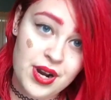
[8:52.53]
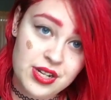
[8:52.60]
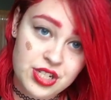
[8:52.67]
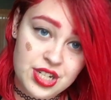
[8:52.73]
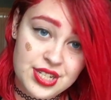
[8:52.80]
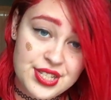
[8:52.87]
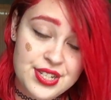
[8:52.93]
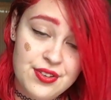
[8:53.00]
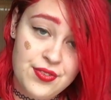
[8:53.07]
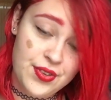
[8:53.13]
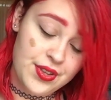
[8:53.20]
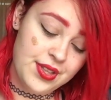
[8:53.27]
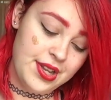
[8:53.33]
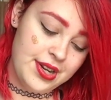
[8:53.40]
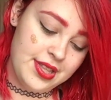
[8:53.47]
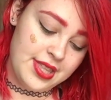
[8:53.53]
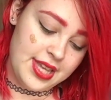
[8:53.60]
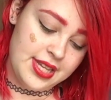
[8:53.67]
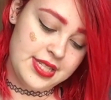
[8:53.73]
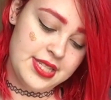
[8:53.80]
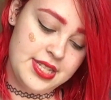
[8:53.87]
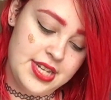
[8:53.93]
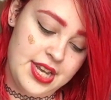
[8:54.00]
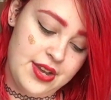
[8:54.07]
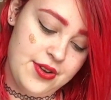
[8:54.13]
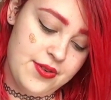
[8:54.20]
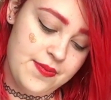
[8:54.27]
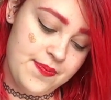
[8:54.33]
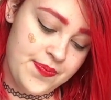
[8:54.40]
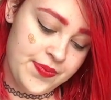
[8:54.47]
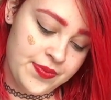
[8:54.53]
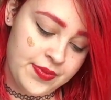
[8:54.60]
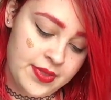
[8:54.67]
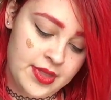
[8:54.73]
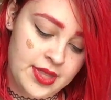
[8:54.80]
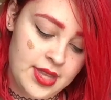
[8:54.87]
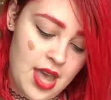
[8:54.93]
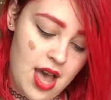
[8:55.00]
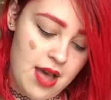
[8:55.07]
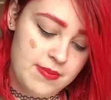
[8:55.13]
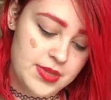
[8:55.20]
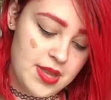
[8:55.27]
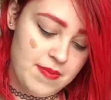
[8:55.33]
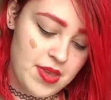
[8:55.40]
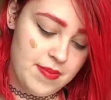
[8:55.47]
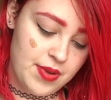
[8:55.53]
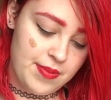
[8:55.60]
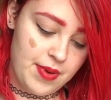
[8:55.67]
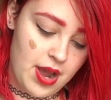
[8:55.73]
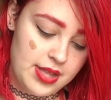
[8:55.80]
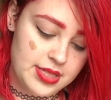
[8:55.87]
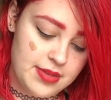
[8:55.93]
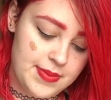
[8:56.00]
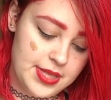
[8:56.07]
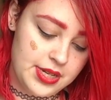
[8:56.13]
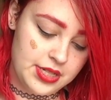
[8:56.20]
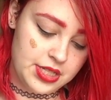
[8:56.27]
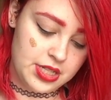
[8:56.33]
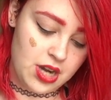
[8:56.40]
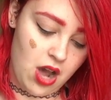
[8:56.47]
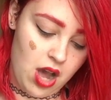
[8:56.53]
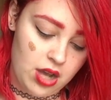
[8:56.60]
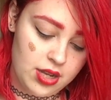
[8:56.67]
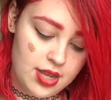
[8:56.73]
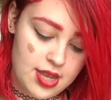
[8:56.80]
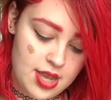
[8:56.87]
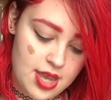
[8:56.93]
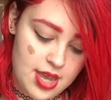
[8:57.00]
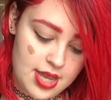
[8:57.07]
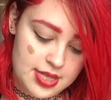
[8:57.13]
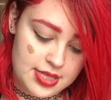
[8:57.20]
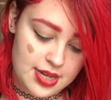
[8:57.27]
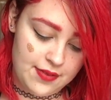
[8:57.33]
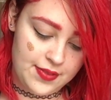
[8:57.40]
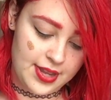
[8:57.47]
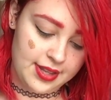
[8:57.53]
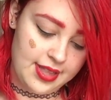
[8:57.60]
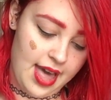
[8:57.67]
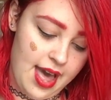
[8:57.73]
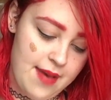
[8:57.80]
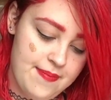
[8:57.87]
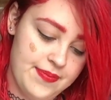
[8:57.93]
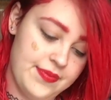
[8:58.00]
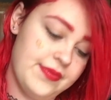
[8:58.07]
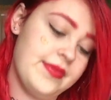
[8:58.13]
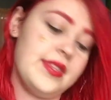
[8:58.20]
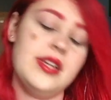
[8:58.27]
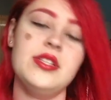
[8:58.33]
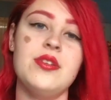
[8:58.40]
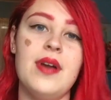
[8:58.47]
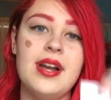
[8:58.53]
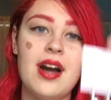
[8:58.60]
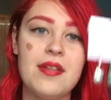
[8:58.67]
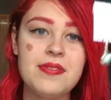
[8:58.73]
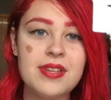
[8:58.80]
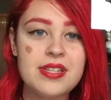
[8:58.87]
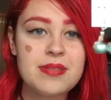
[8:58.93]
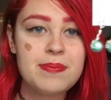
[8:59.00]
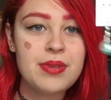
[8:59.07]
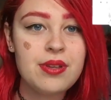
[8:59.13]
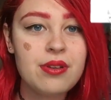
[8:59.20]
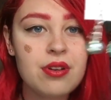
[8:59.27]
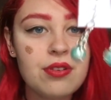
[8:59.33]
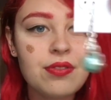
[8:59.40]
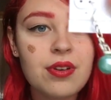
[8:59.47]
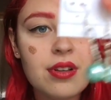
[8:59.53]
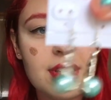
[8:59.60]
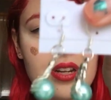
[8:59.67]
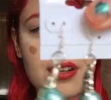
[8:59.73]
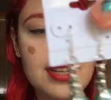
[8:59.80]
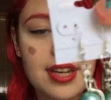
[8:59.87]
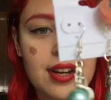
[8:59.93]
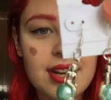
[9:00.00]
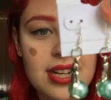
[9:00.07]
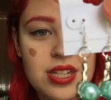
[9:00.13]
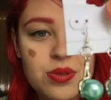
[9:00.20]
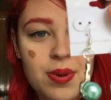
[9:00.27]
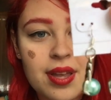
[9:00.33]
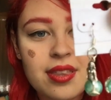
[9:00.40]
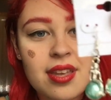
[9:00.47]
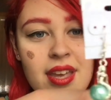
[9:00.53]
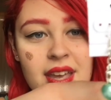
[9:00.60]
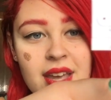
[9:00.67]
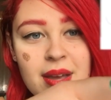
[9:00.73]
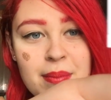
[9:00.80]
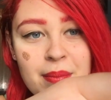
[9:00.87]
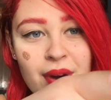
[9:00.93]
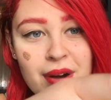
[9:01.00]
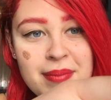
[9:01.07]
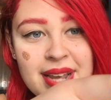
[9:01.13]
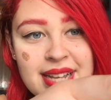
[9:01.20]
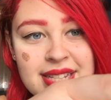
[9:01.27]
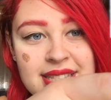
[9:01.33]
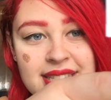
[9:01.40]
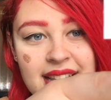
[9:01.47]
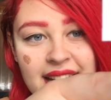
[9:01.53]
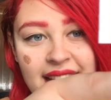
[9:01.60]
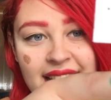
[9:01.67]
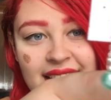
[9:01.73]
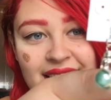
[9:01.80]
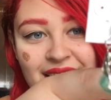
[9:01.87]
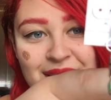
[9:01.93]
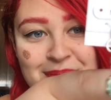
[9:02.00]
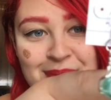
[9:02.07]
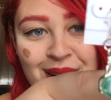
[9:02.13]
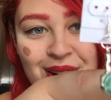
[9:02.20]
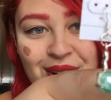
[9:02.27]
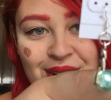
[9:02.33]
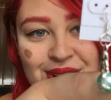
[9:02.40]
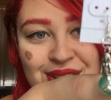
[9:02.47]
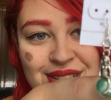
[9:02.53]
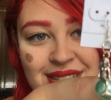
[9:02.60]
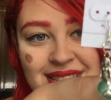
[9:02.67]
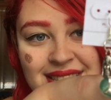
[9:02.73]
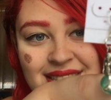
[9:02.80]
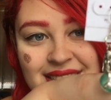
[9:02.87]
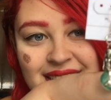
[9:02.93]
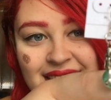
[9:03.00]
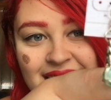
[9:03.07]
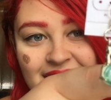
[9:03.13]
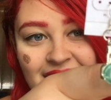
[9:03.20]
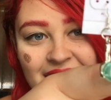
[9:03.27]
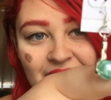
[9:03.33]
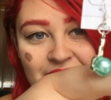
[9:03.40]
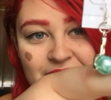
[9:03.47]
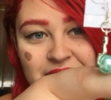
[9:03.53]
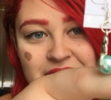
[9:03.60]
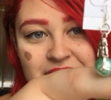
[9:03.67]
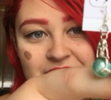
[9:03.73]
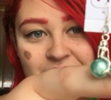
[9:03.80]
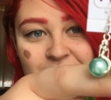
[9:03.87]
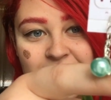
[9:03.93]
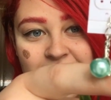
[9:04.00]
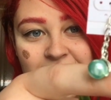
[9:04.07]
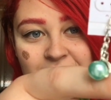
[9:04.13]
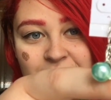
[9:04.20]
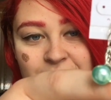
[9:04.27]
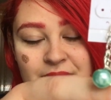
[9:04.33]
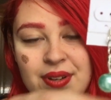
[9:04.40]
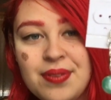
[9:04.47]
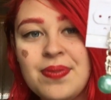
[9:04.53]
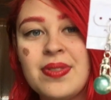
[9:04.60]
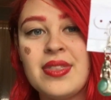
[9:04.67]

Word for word: purchased a few little things too. Um, some people brought some of their stock, stuff like that. So I got these beautiful little earrings with mermaids sitting on pearls. I thought that was so cute